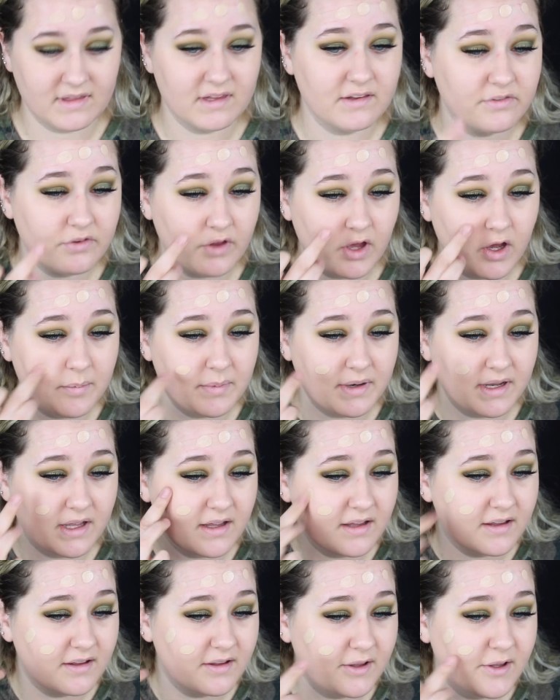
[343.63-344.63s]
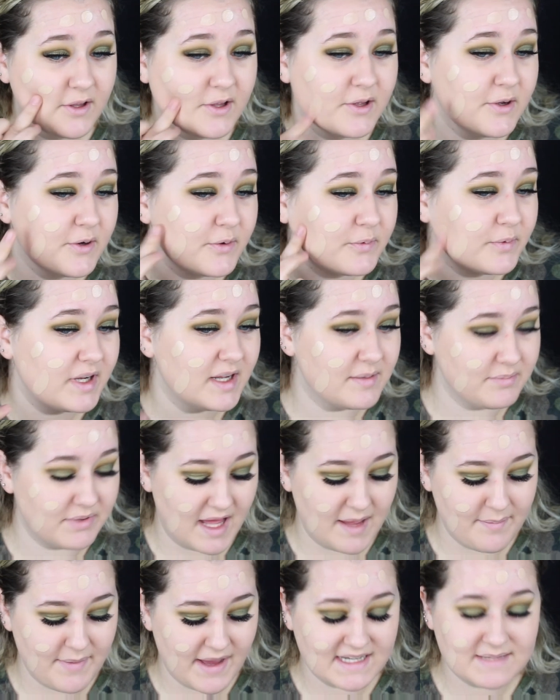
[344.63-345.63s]
So I'm gonna
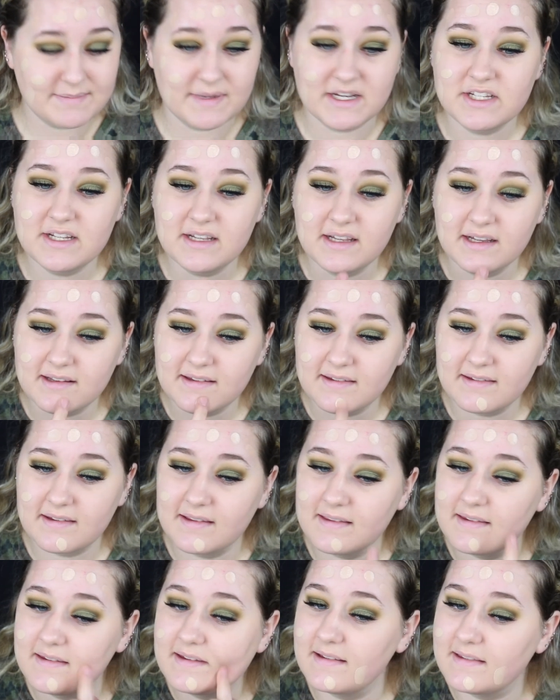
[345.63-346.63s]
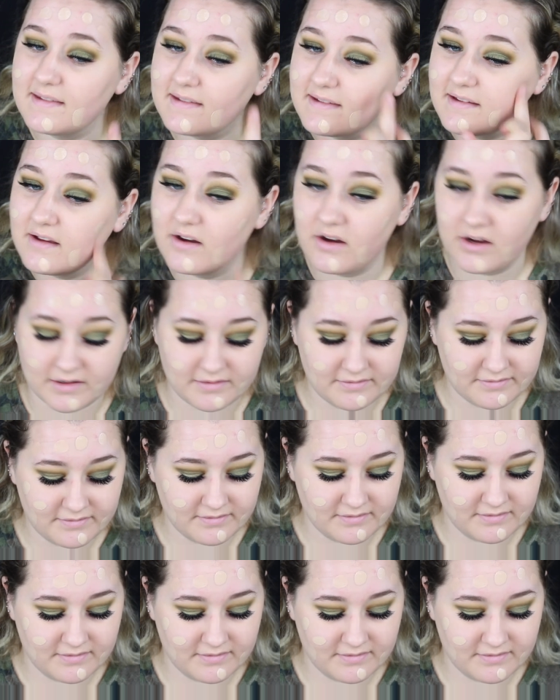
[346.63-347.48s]
reapply it back to my cheeks since it's gone